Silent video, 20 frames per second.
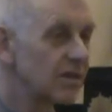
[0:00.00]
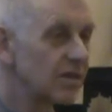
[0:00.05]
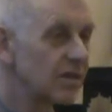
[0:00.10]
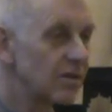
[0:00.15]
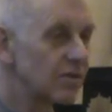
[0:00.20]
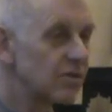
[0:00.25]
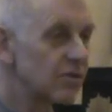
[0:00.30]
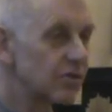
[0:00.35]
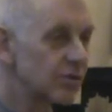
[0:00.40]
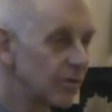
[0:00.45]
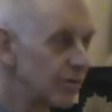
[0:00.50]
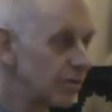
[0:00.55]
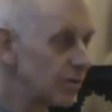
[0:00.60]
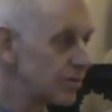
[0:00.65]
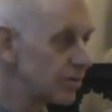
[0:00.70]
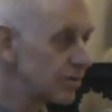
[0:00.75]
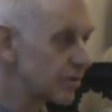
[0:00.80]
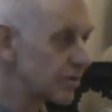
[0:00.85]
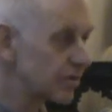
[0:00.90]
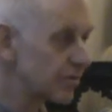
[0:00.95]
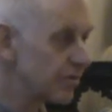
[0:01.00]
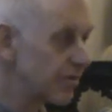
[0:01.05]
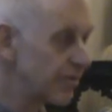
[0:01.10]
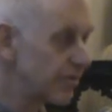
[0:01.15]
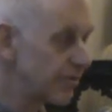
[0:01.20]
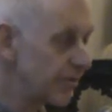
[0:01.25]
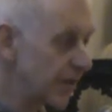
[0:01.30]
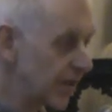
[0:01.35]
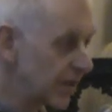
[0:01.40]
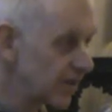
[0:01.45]
controlled
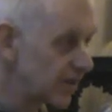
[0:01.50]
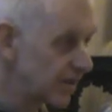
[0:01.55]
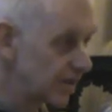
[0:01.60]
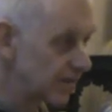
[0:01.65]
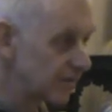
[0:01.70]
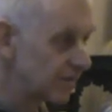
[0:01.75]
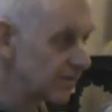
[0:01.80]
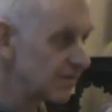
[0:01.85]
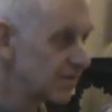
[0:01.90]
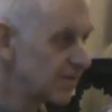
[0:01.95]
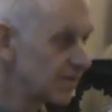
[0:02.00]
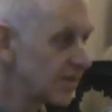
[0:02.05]
thinking,